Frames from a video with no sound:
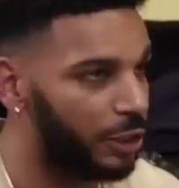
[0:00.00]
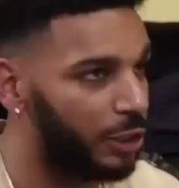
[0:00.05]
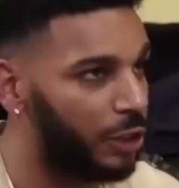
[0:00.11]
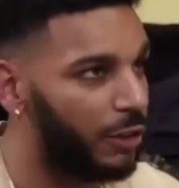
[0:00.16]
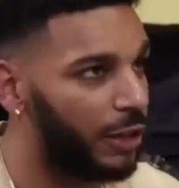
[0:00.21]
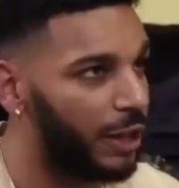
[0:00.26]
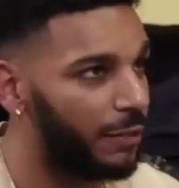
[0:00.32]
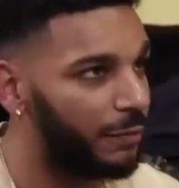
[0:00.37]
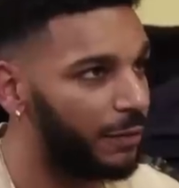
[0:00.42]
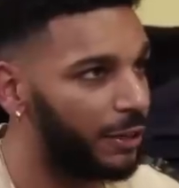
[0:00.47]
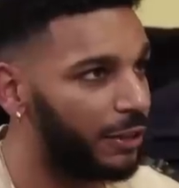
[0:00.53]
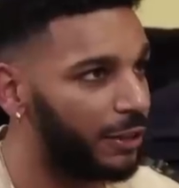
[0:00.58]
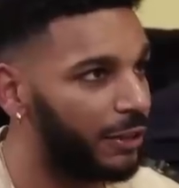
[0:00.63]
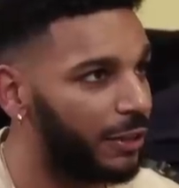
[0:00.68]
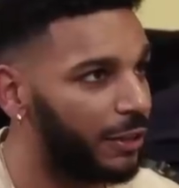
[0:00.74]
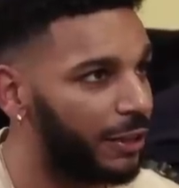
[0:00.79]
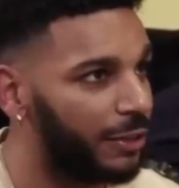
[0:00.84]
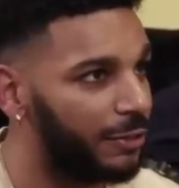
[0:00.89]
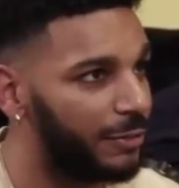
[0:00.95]
Y'all have like a
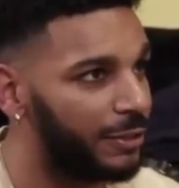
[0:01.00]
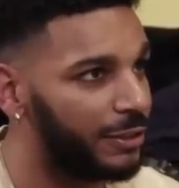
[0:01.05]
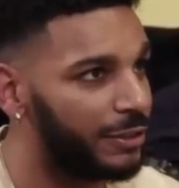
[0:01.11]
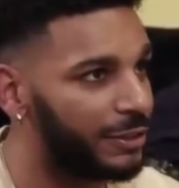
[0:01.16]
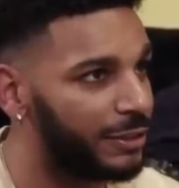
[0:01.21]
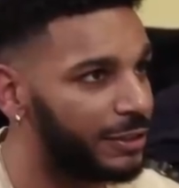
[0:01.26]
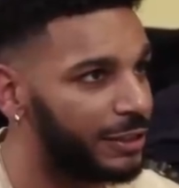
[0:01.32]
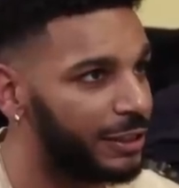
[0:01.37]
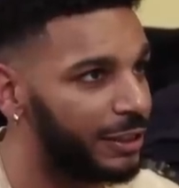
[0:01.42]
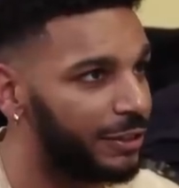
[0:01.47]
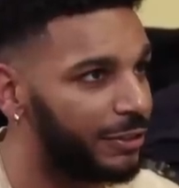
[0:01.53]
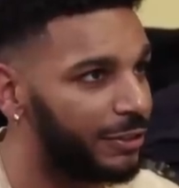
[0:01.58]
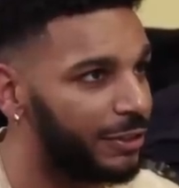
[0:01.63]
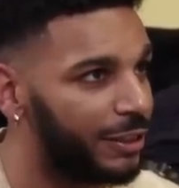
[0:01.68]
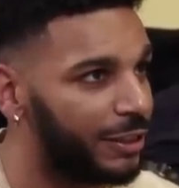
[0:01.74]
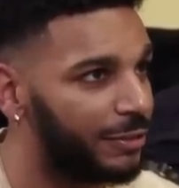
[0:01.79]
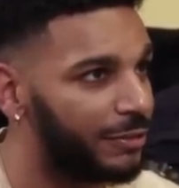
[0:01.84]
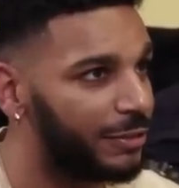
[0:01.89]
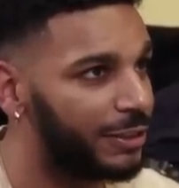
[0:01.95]
language, a secret
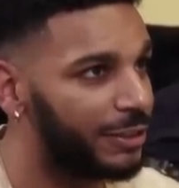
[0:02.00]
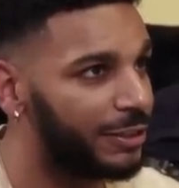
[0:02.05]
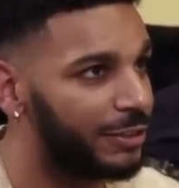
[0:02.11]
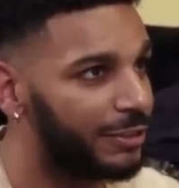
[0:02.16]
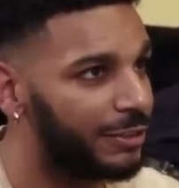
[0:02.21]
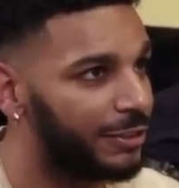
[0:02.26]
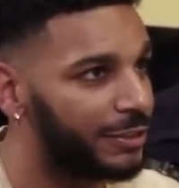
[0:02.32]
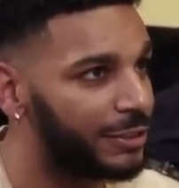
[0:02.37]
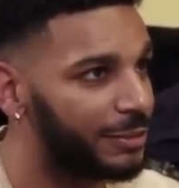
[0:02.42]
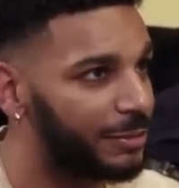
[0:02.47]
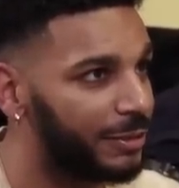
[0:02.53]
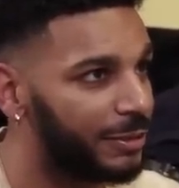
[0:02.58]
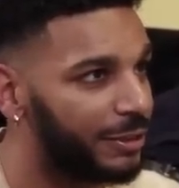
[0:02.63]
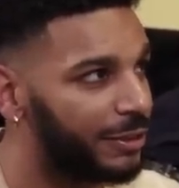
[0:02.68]
language, y'all speak?